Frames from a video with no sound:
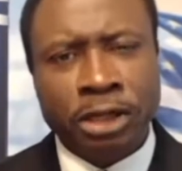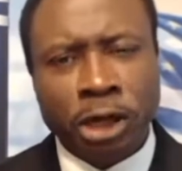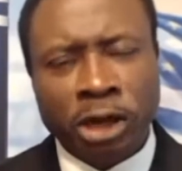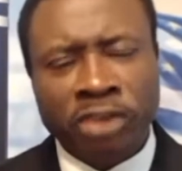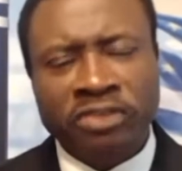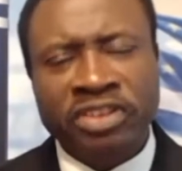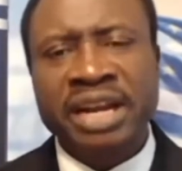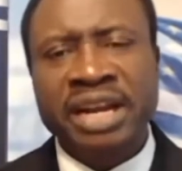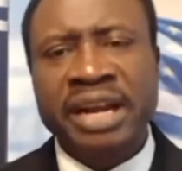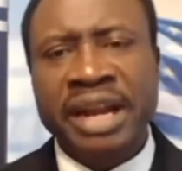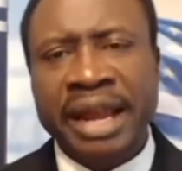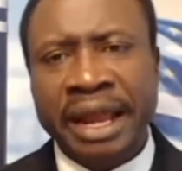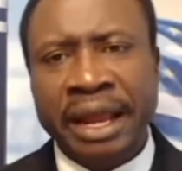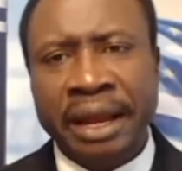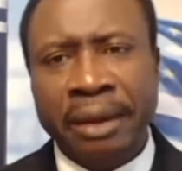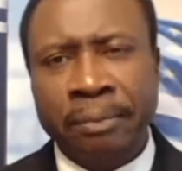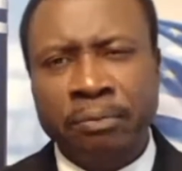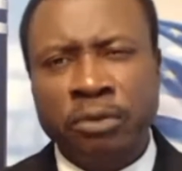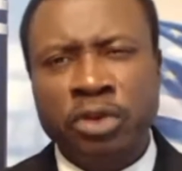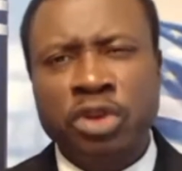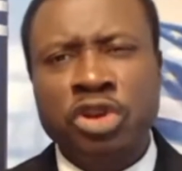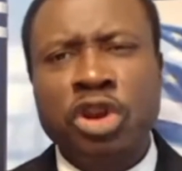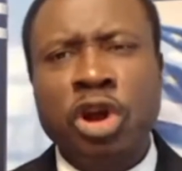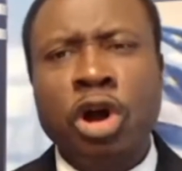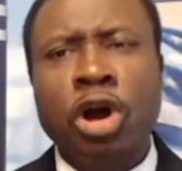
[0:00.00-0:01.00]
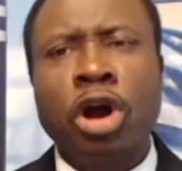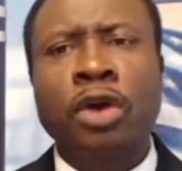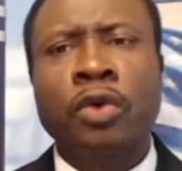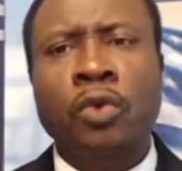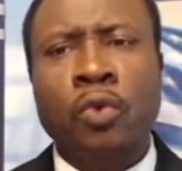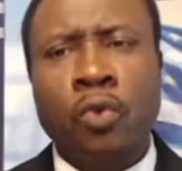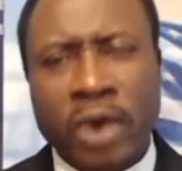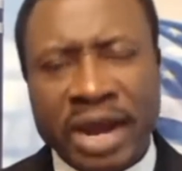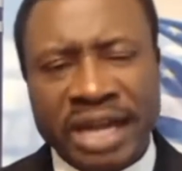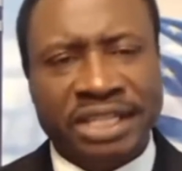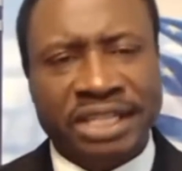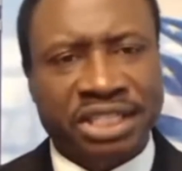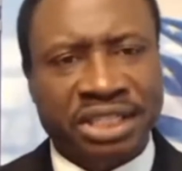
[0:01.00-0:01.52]
the name
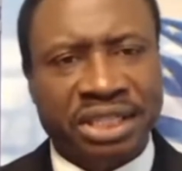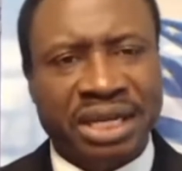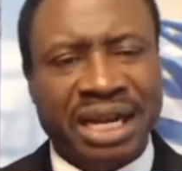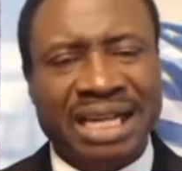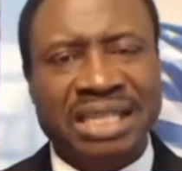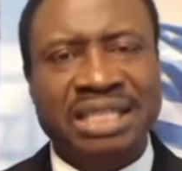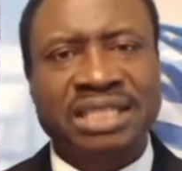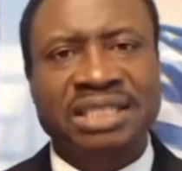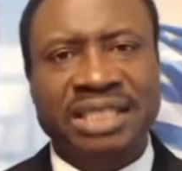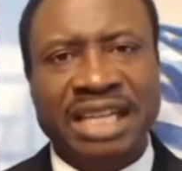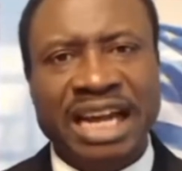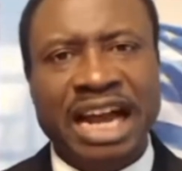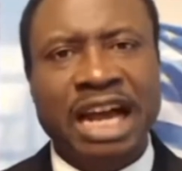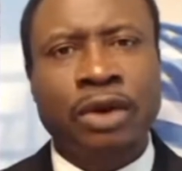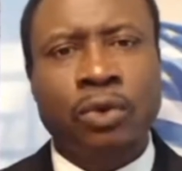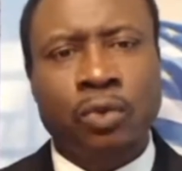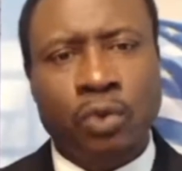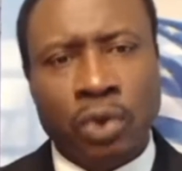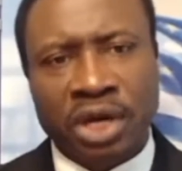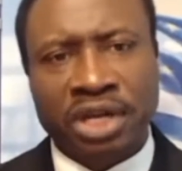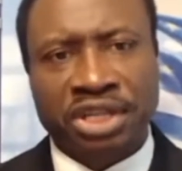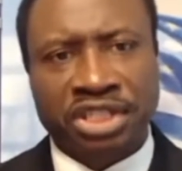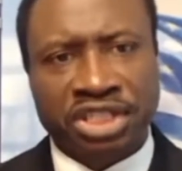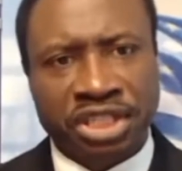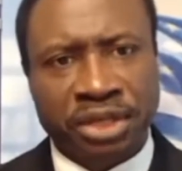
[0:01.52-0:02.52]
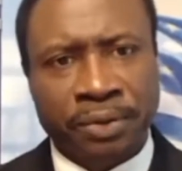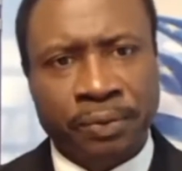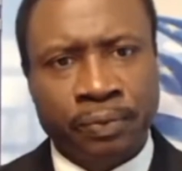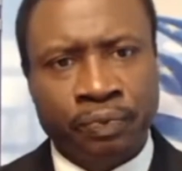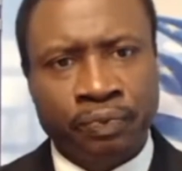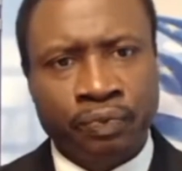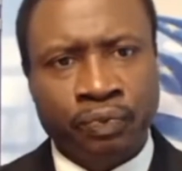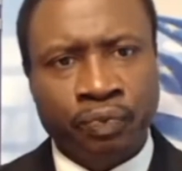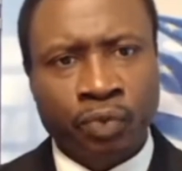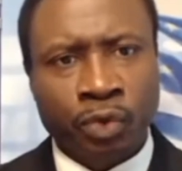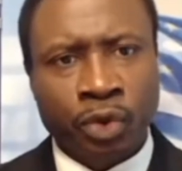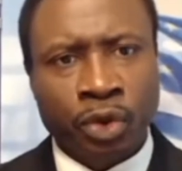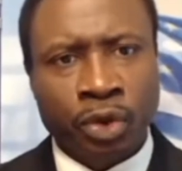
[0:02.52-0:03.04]
Northwest and Southwest.
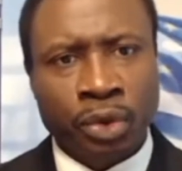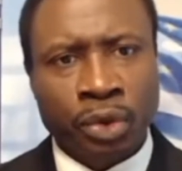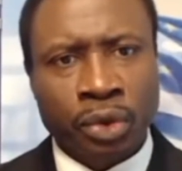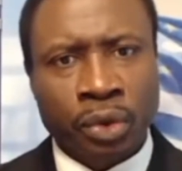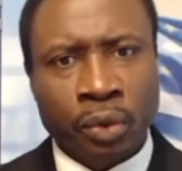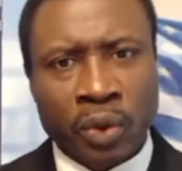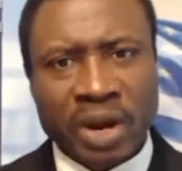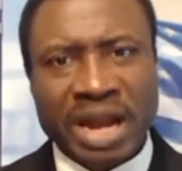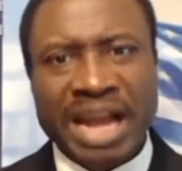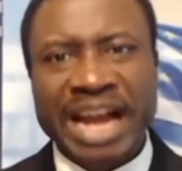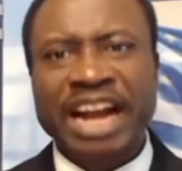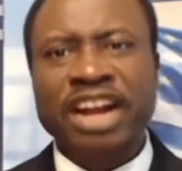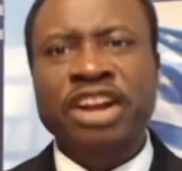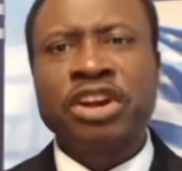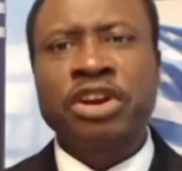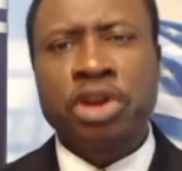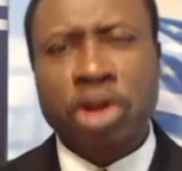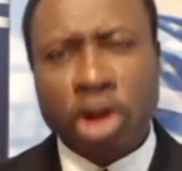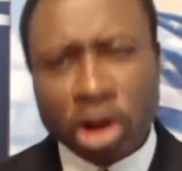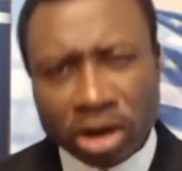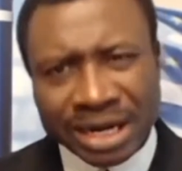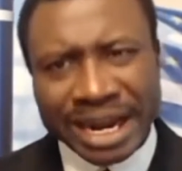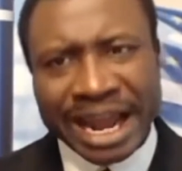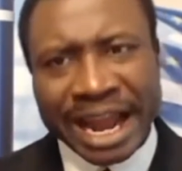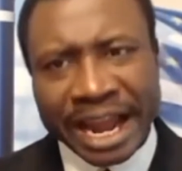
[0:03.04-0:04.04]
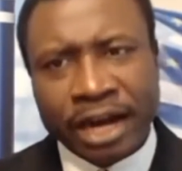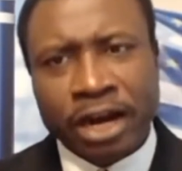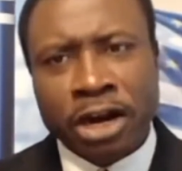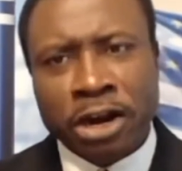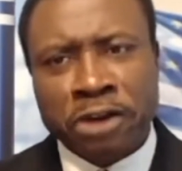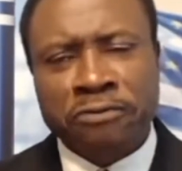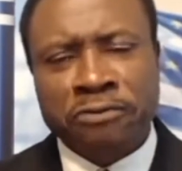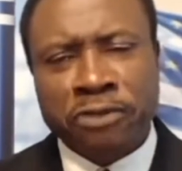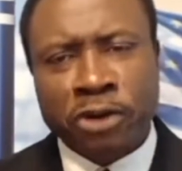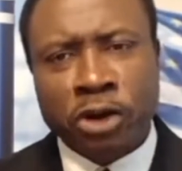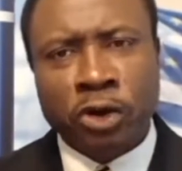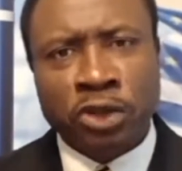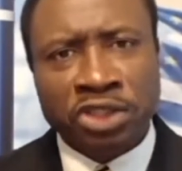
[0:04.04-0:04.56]
We are not
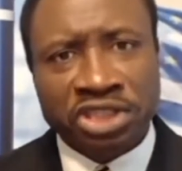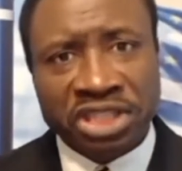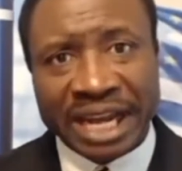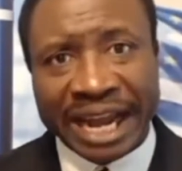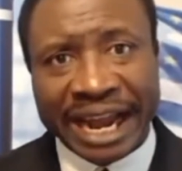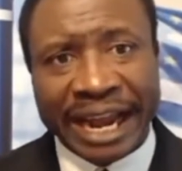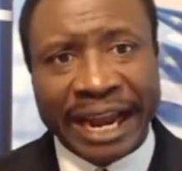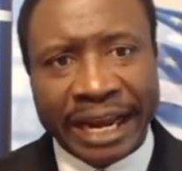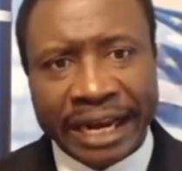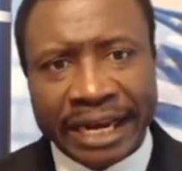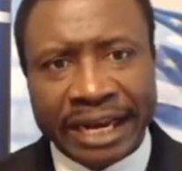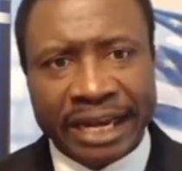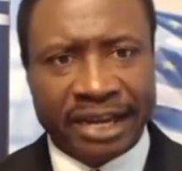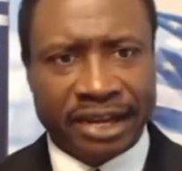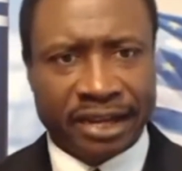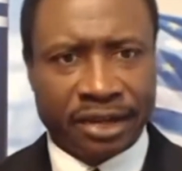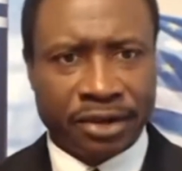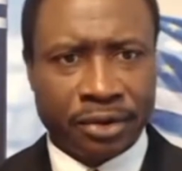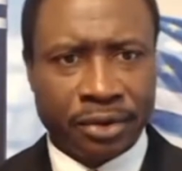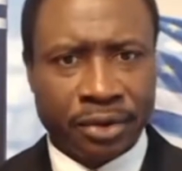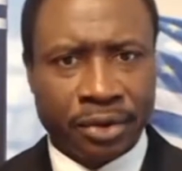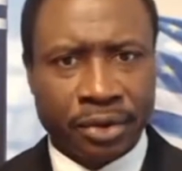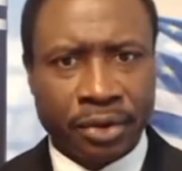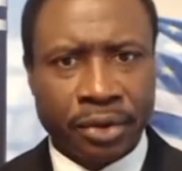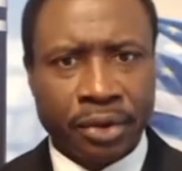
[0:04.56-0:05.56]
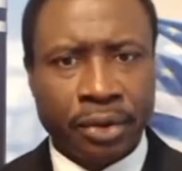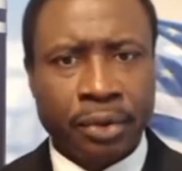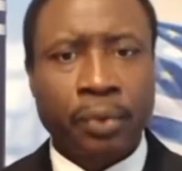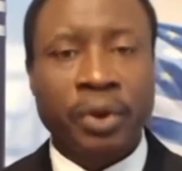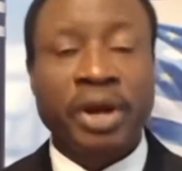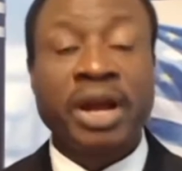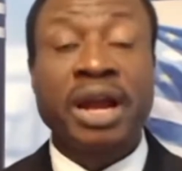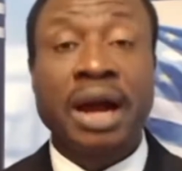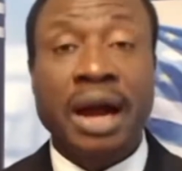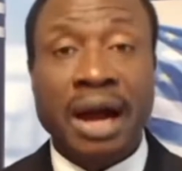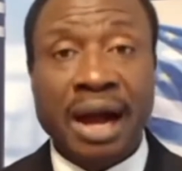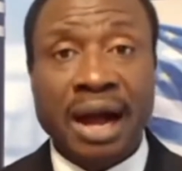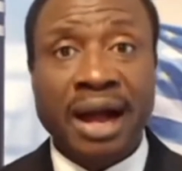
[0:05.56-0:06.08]
Anglophones either.
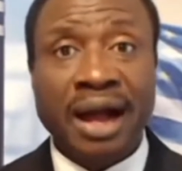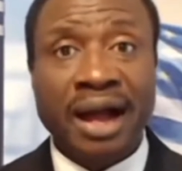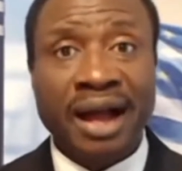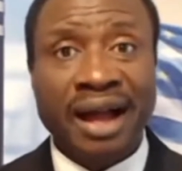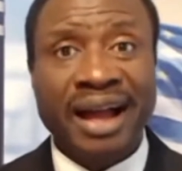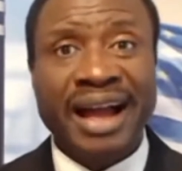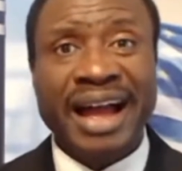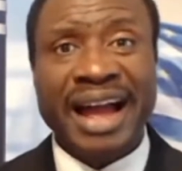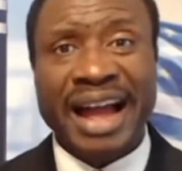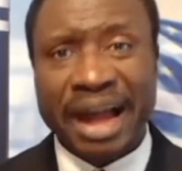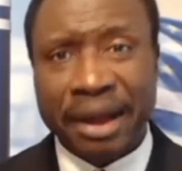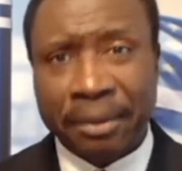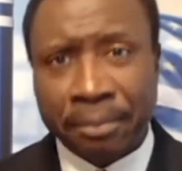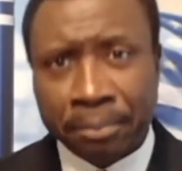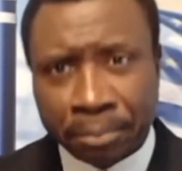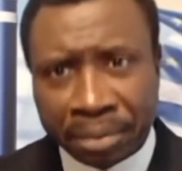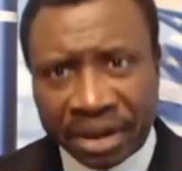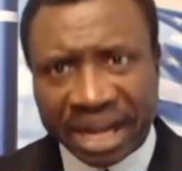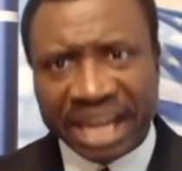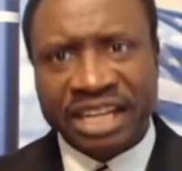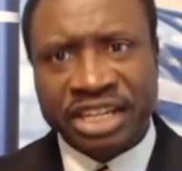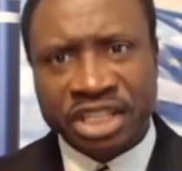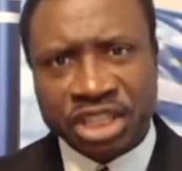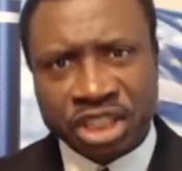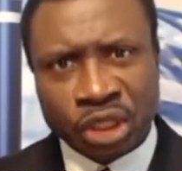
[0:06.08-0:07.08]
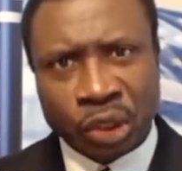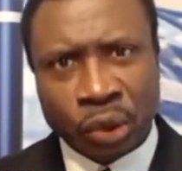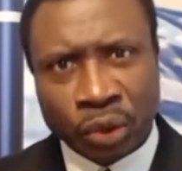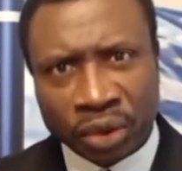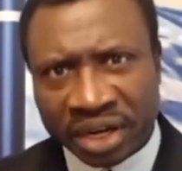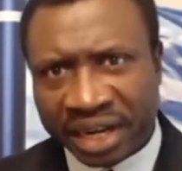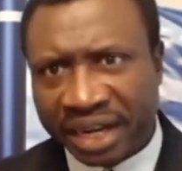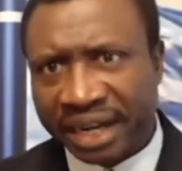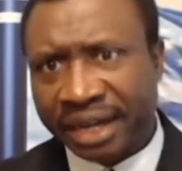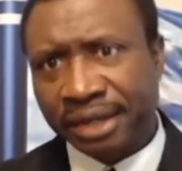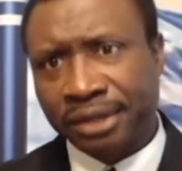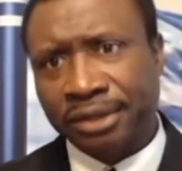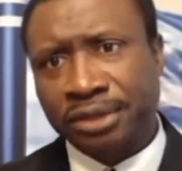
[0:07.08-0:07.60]
We are
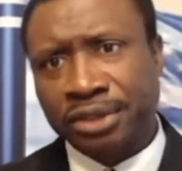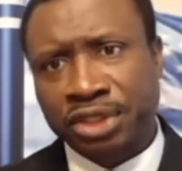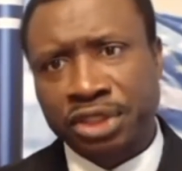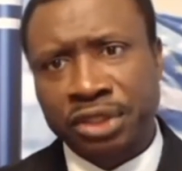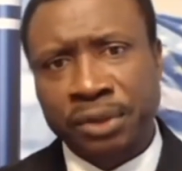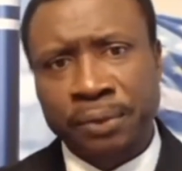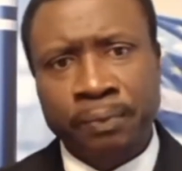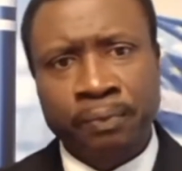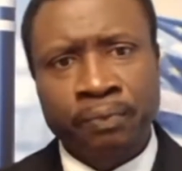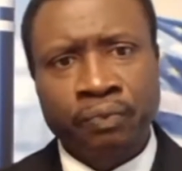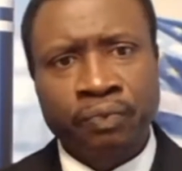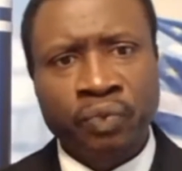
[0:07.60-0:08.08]
Ambazonians.